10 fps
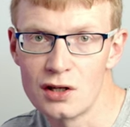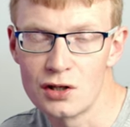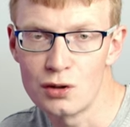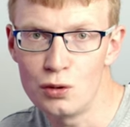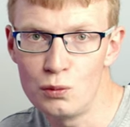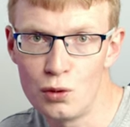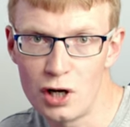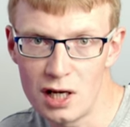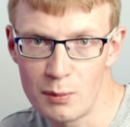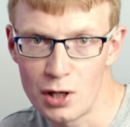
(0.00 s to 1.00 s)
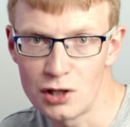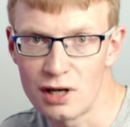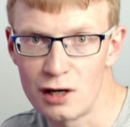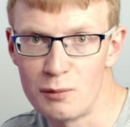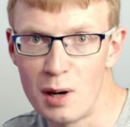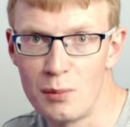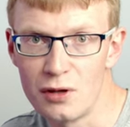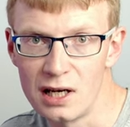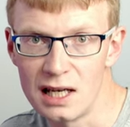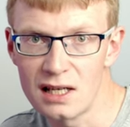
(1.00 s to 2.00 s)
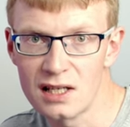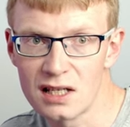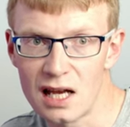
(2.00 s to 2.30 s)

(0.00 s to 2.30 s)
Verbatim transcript: So don't worry about trying to remember the links.